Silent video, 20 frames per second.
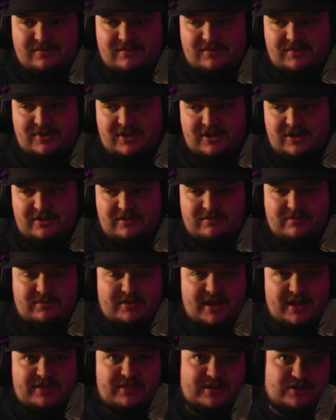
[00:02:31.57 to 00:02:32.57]

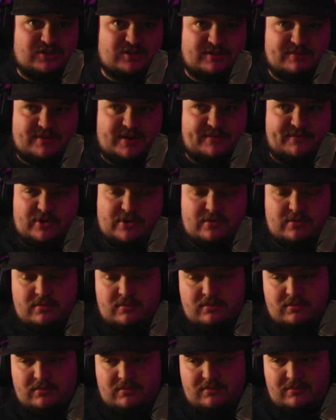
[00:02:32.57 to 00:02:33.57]
Not that she would ever
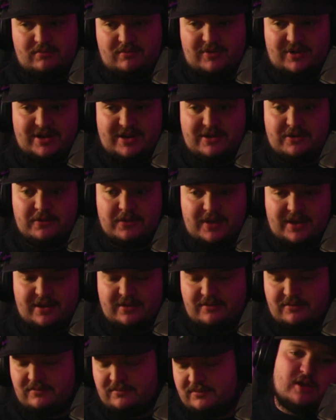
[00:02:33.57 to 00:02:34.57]
want to hear that.
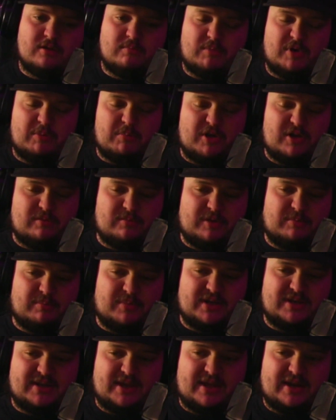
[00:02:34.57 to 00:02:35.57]
My mom and
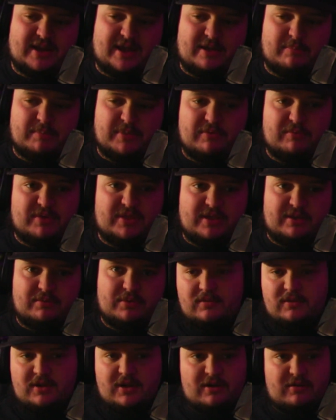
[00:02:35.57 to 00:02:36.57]
my dad had me when they
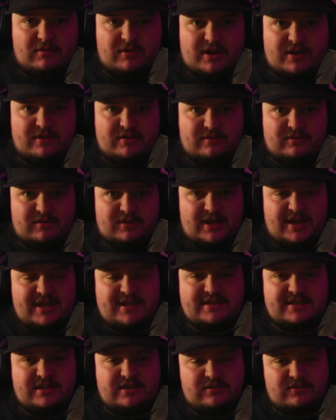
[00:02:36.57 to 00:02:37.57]
were around
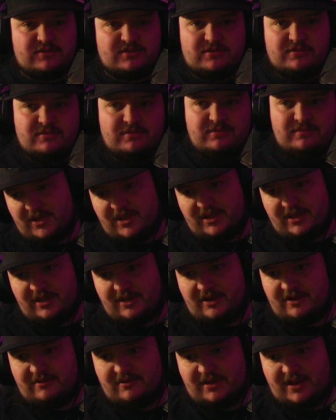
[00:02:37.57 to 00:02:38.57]
18 years old.
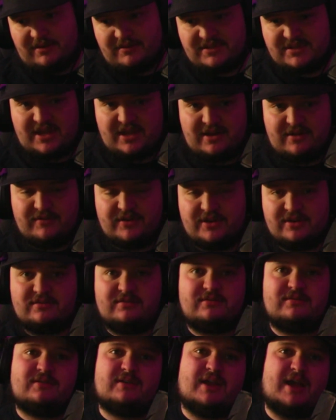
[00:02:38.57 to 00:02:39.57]
I was kind of a
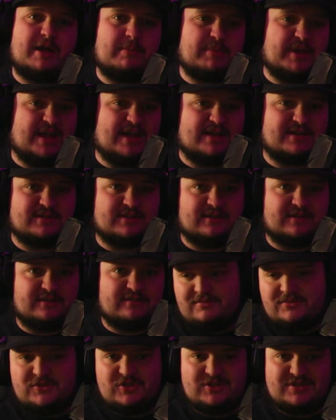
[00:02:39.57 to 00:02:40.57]
happy accident.
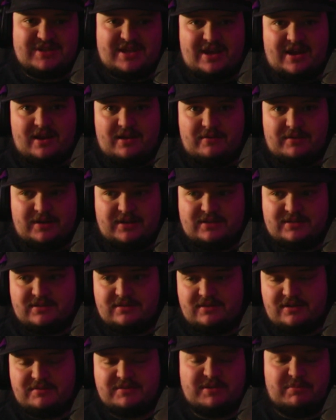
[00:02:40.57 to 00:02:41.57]
Just kind of how it is.
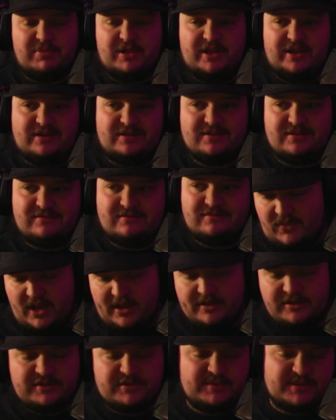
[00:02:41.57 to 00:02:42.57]
I was unplanned.
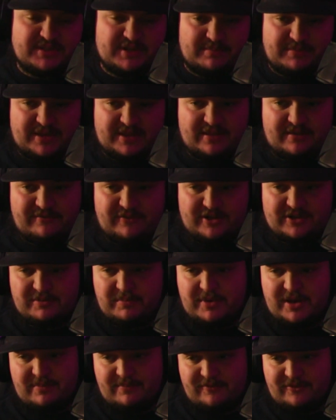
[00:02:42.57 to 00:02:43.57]
This was something that fucked
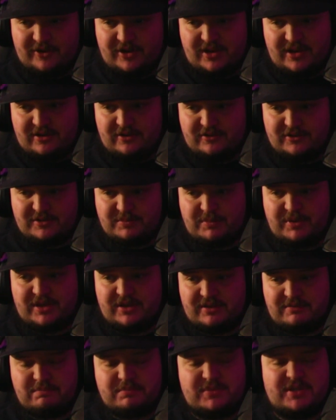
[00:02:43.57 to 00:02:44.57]
me up for years, but
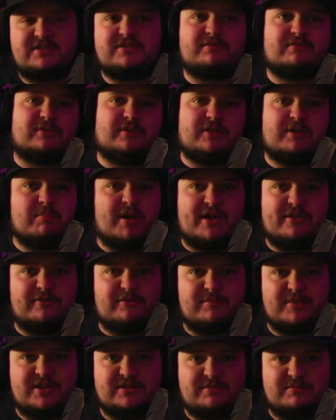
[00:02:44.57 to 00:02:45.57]
it doesn't really bother
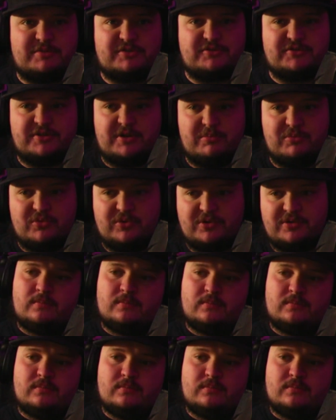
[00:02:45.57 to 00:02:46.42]
me as much anymore.